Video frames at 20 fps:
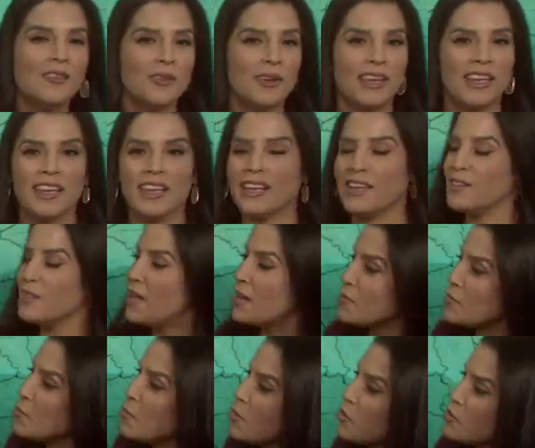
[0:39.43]
We're getting a
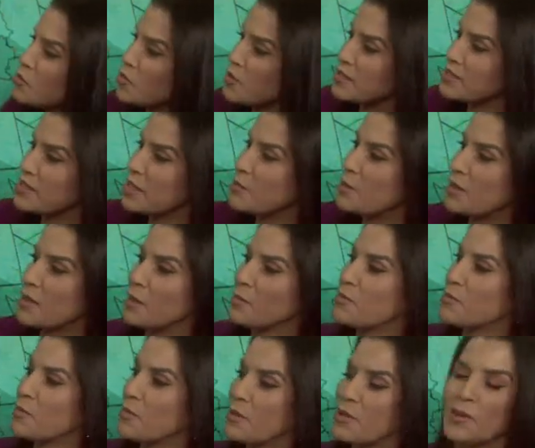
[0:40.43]
lot of moisture that's coming
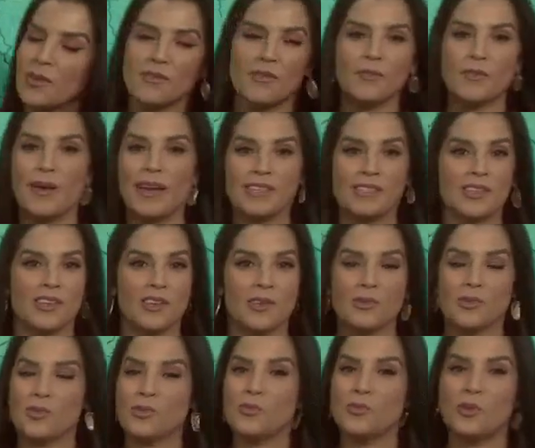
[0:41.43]
up from the Gulf of
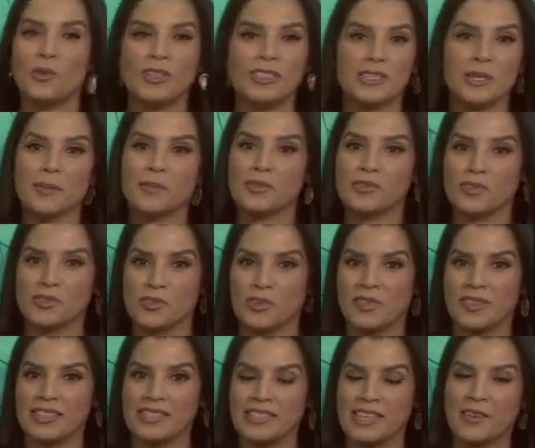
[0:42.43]
Mexico. Dew point temperatures are
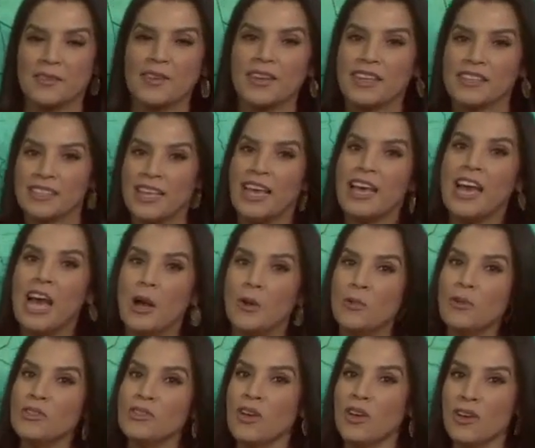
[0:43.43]
in the 70s, and
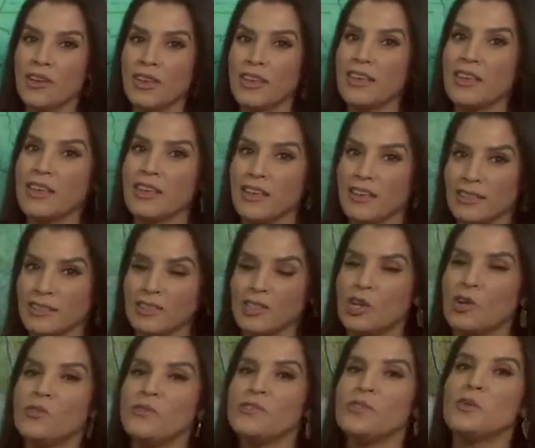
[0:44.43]
we're talking uh,
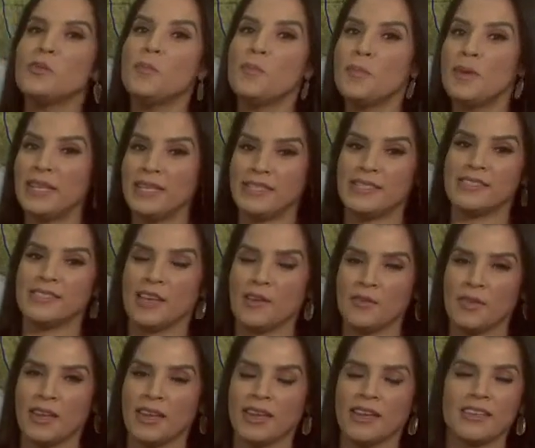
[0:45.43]
low to mid
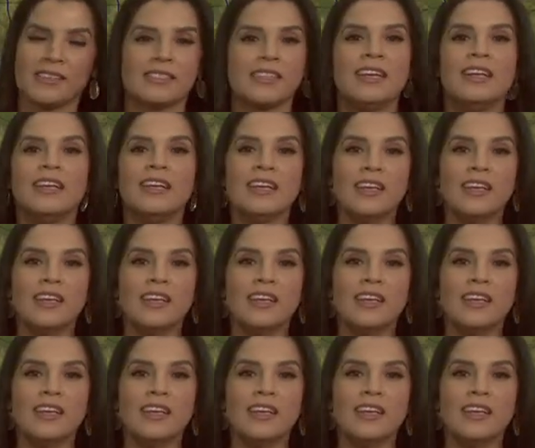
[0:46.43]
70s.